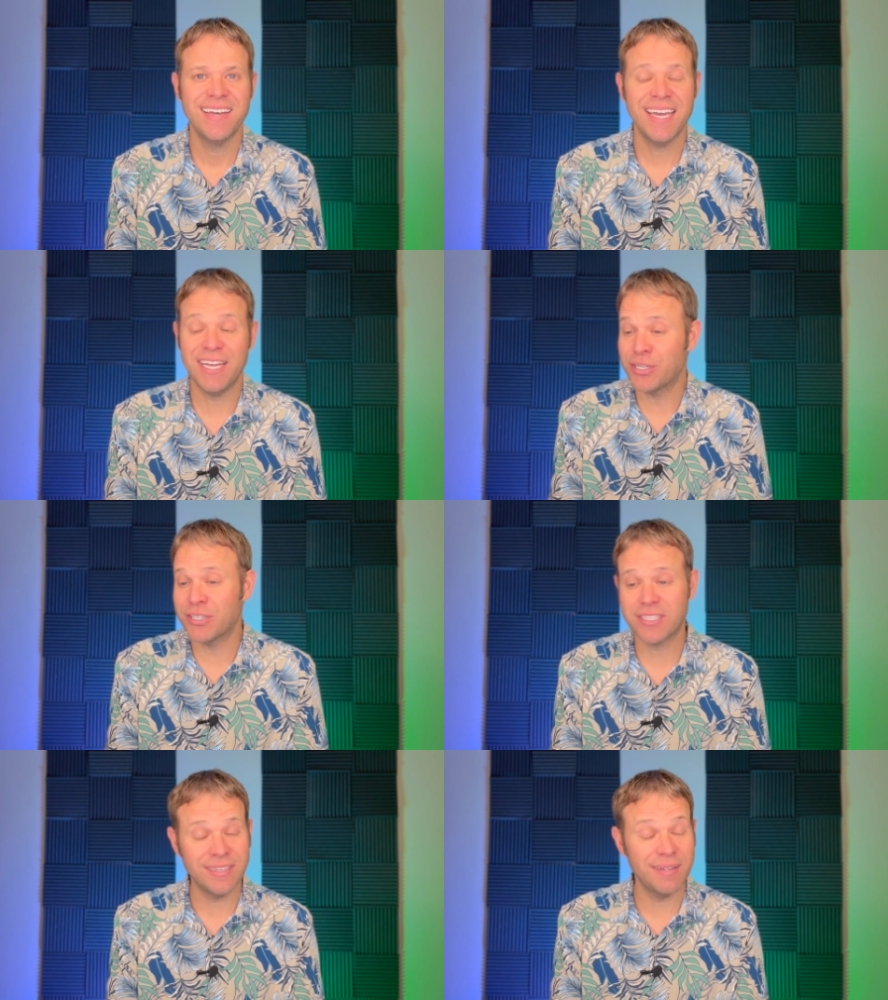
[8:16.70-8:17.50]
he
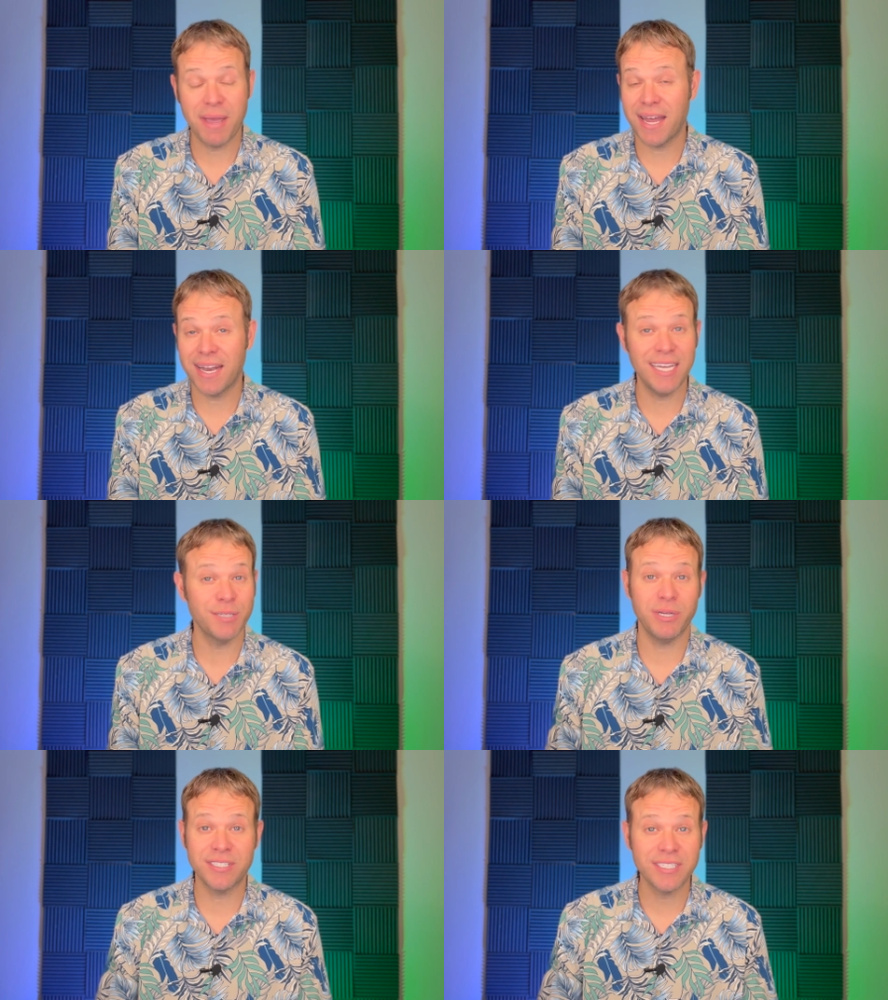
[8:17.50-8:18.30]
just man
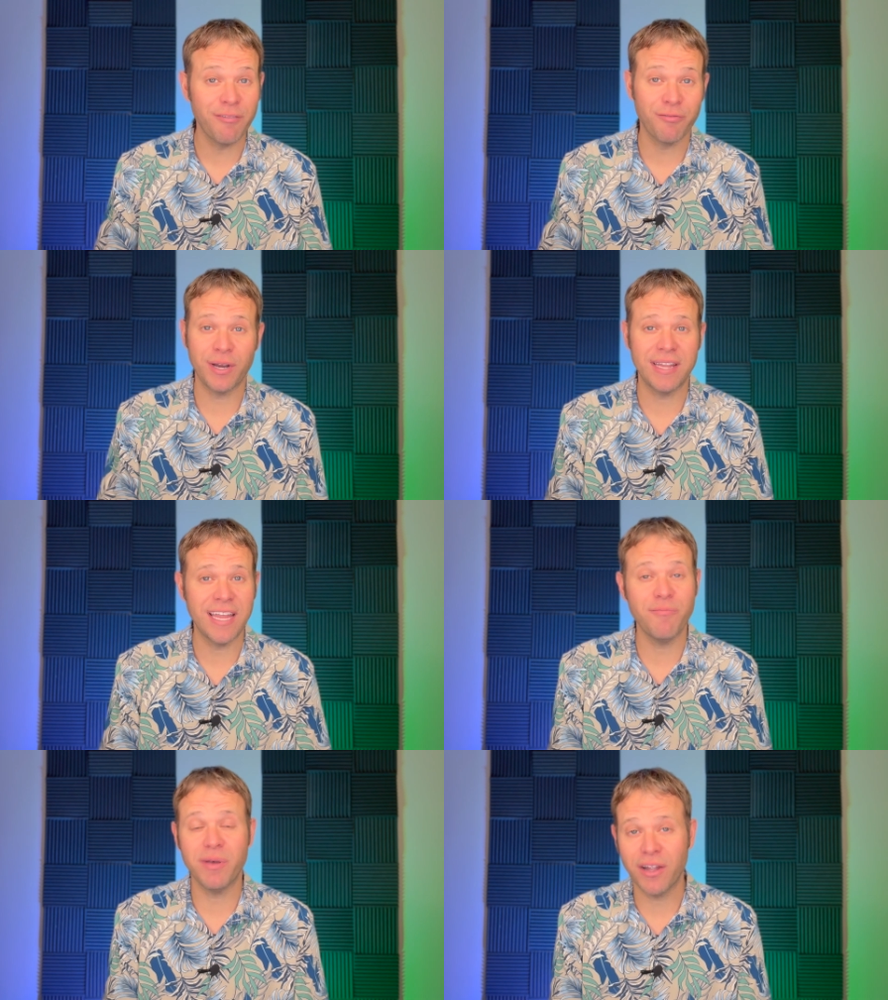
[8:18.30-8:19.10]
he's been suffering
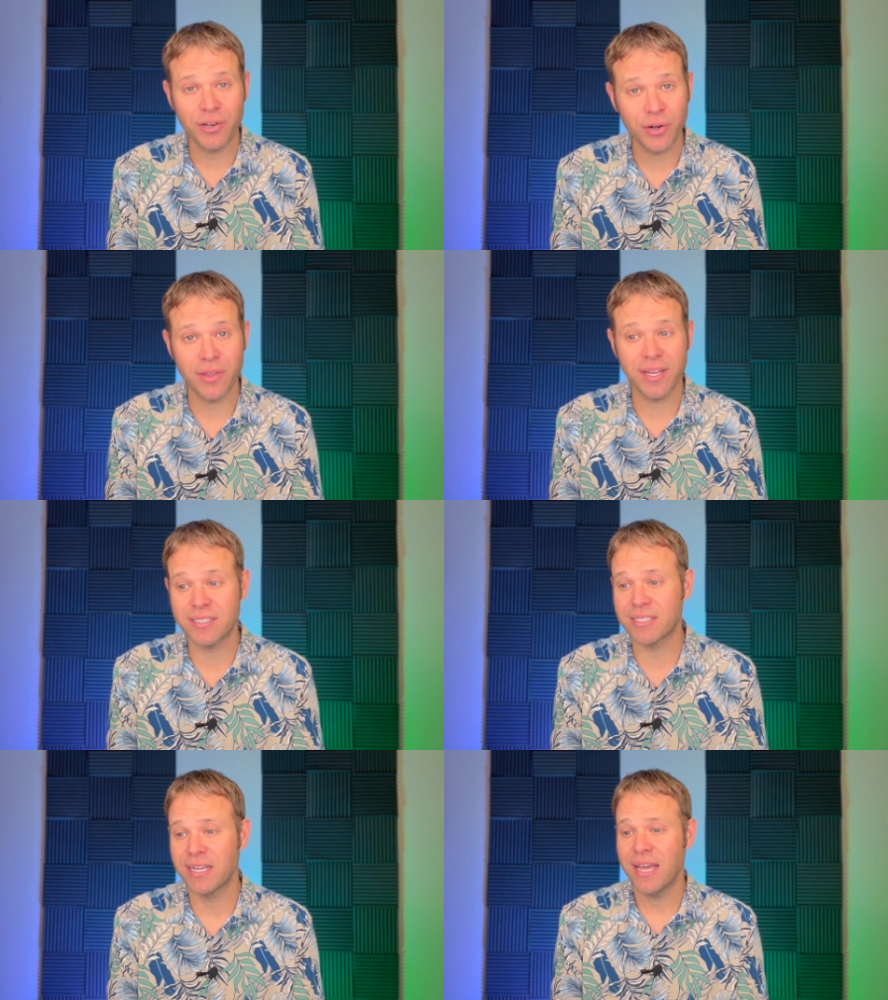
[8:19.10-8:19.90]
they've been under
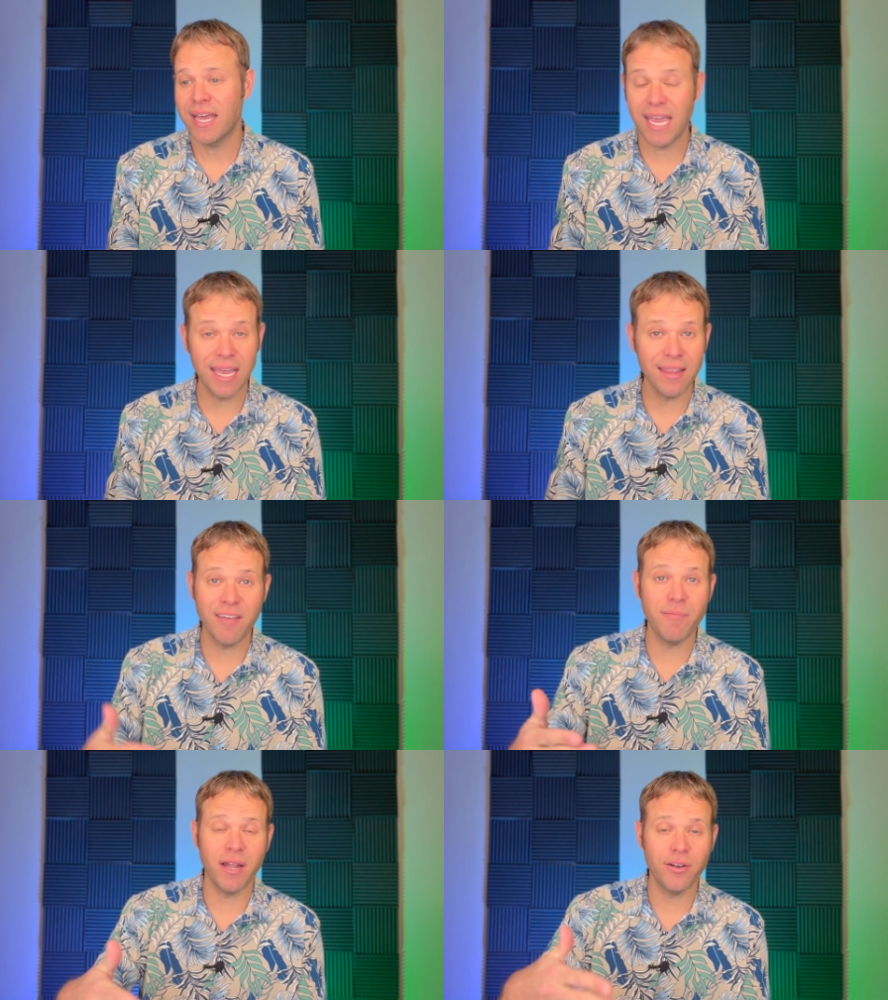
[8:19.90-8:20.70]
this
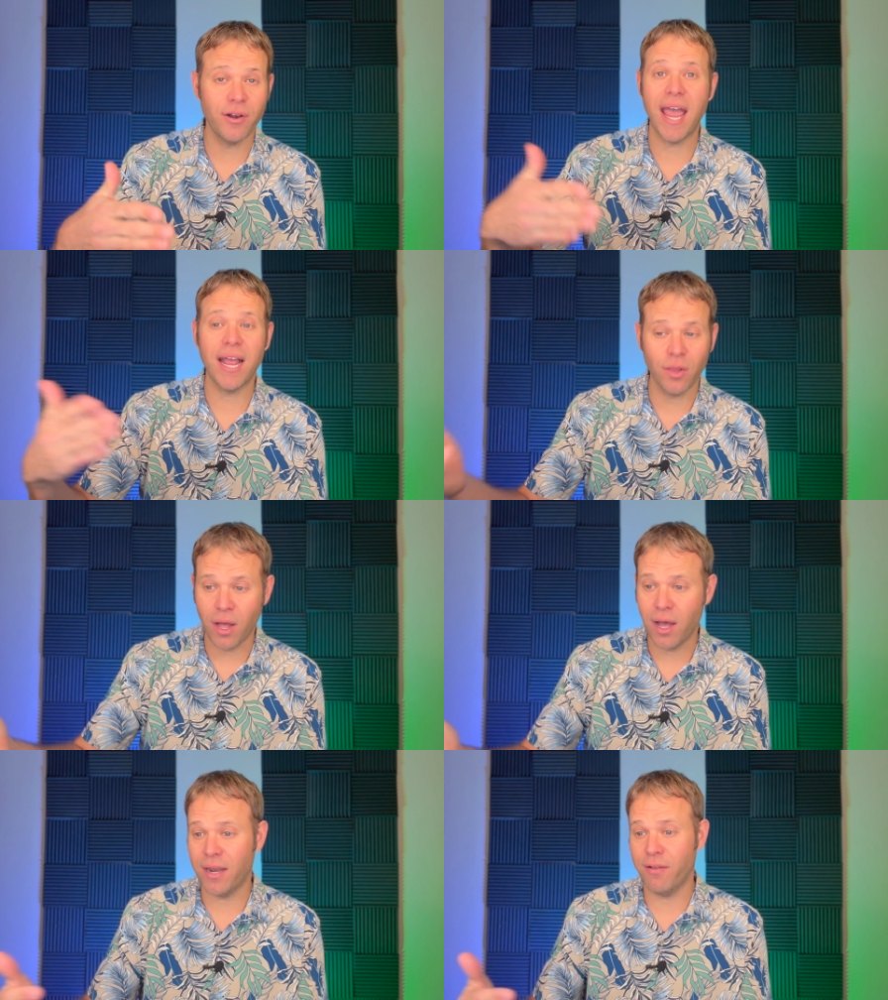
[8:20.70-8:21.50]
they've been under
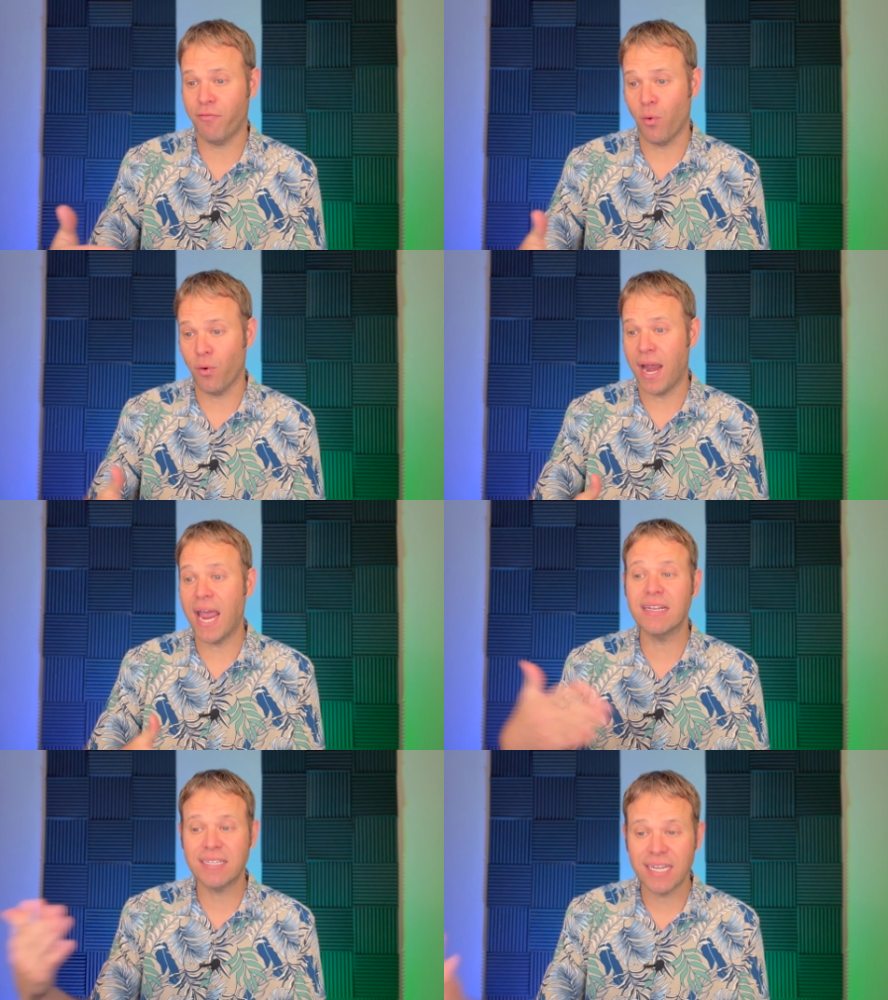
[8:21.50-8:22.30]
eglon for
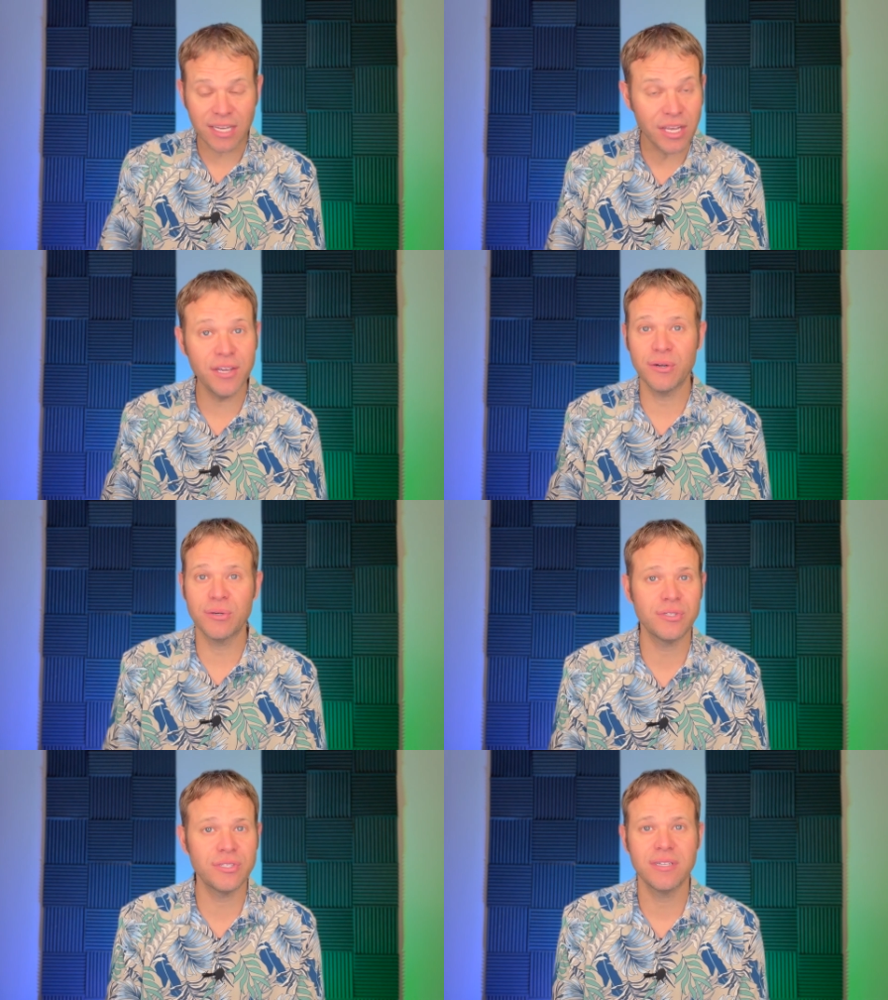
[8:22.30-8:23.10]
18
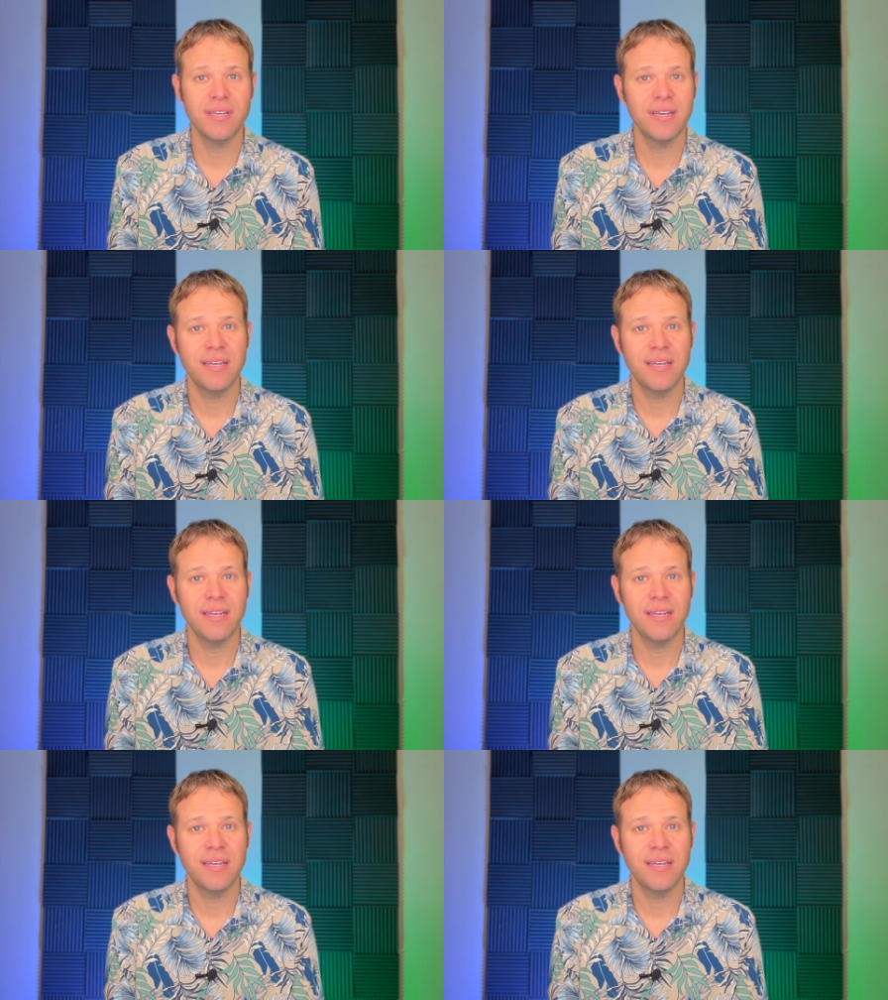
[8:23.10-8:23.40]
years